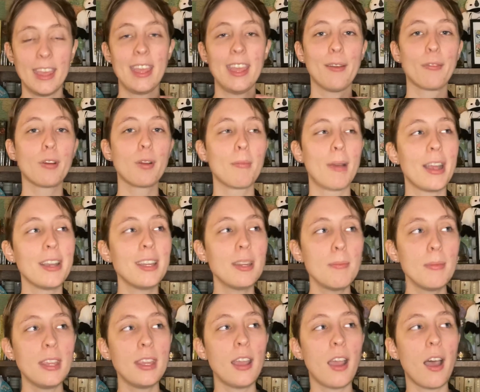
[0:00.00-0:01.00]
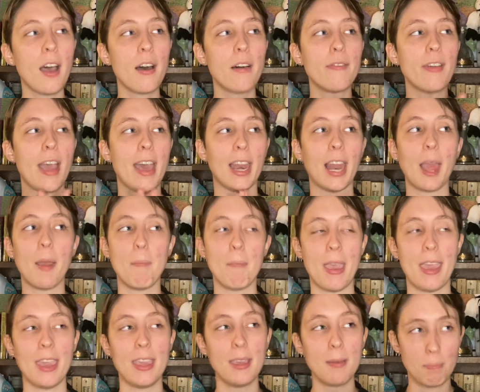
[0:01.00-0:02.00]
It reminded me of, and I
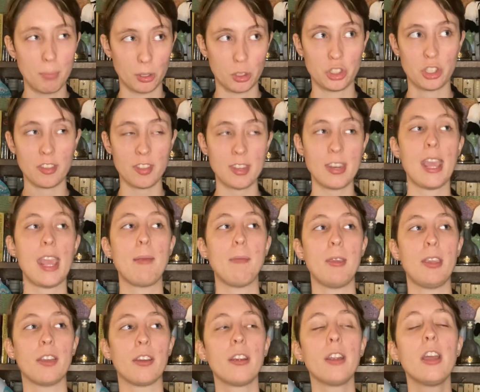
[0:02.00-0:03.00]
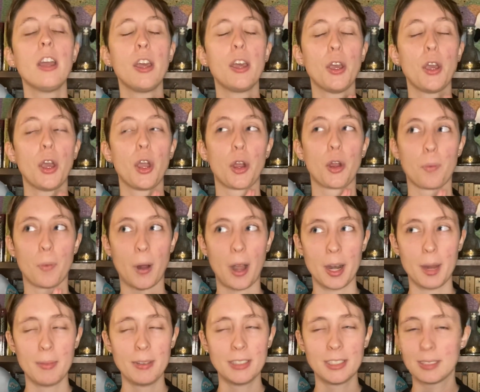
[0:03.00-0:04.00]
may butcher the name here,
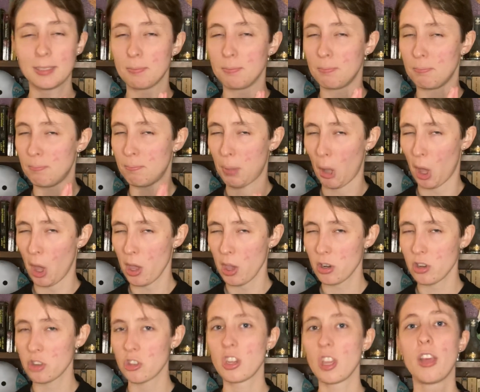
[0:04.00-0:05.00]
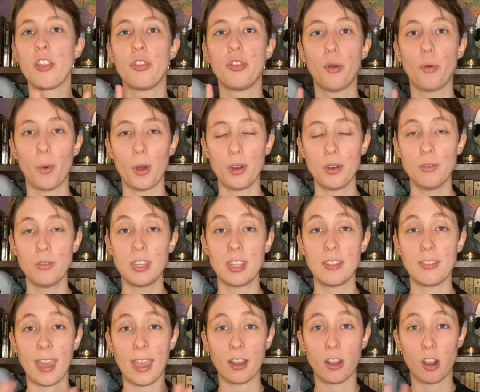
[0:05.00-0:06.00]
Hieronymus Bosch, the one who
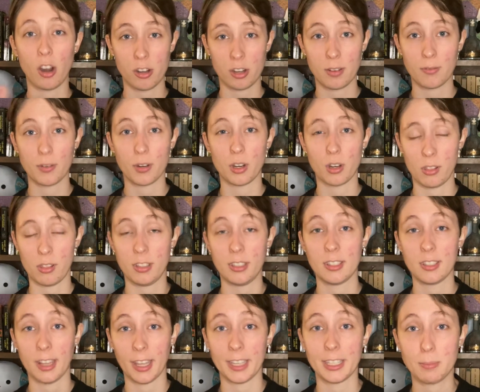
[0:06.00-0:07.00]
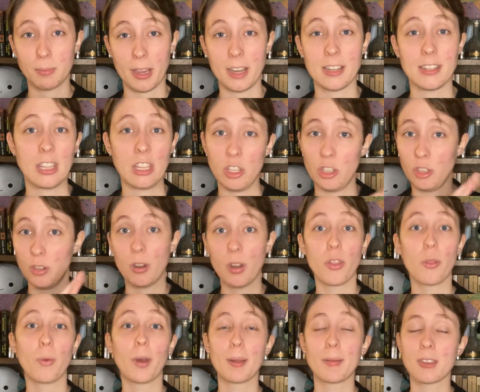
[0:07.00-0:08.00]
did that Garden of Earthly Delights painting. You know
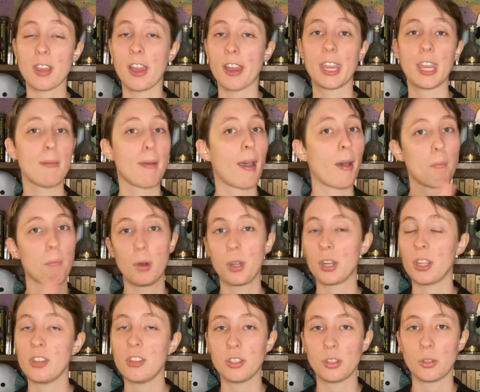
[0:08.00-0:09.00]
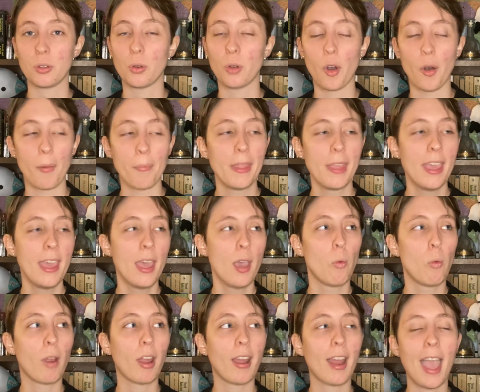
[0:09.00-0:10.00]
the one I'm talking about, put it into Google,
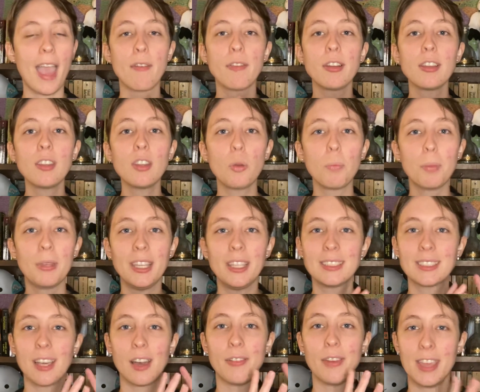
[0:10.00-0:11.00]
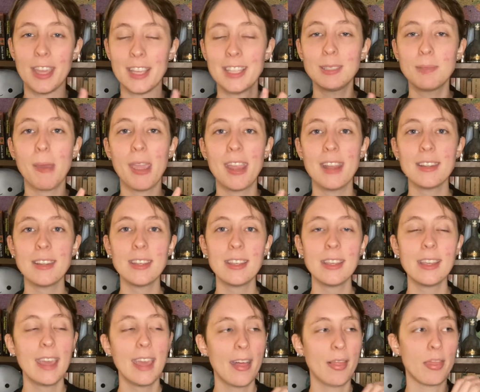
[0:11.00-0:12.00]
where every little piece of his
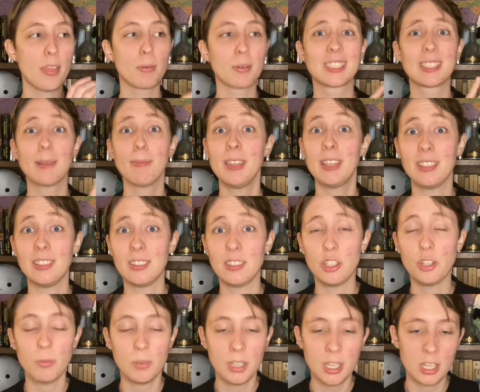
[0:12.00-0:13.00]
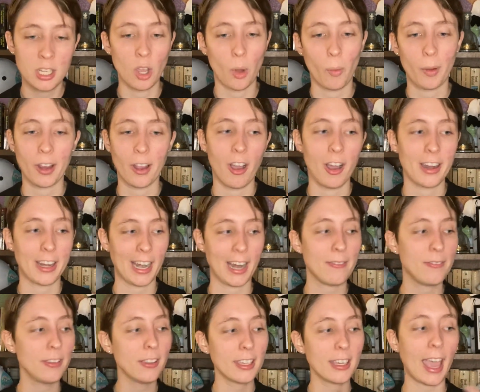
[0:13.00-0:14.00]
painting, there was something unique going on. And I
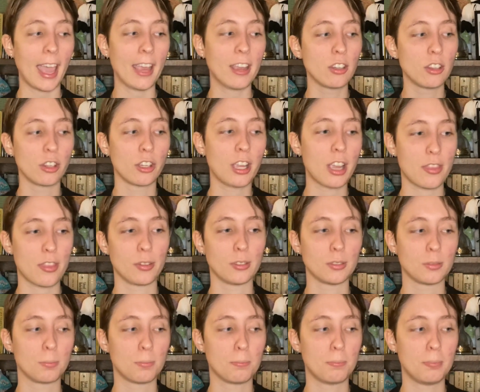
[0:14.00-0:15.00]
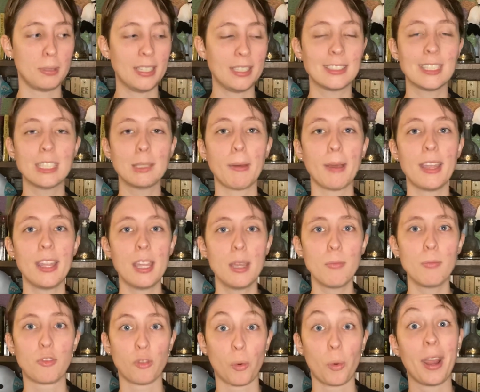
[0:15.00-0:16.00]
feel like I could look at those pieces by him
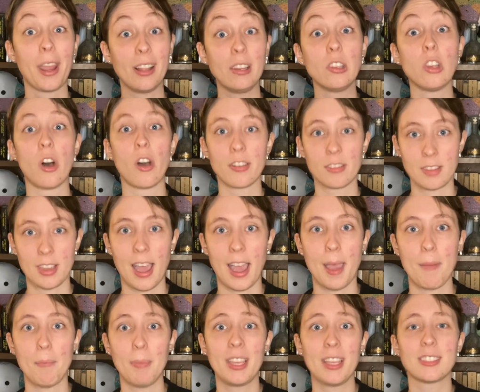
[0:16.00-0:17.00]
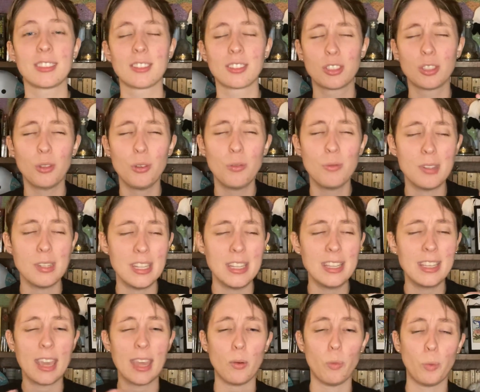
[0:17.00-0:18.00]
for a long time because they're so
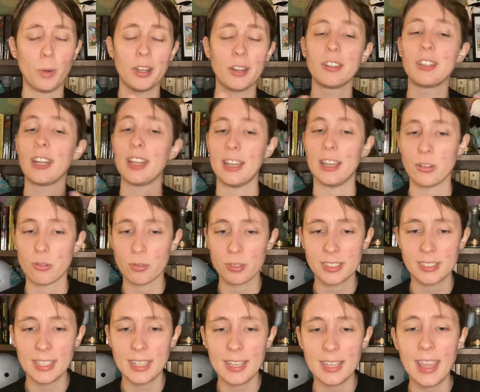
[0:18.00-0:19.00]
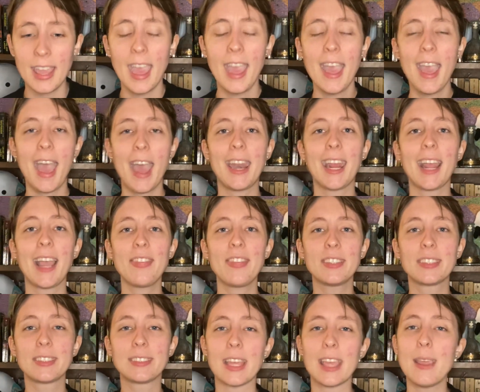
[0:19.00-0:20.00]
unique and weird and interesting. And I got the
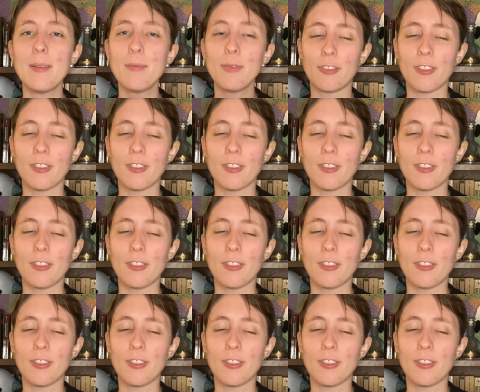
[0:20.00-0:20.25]
same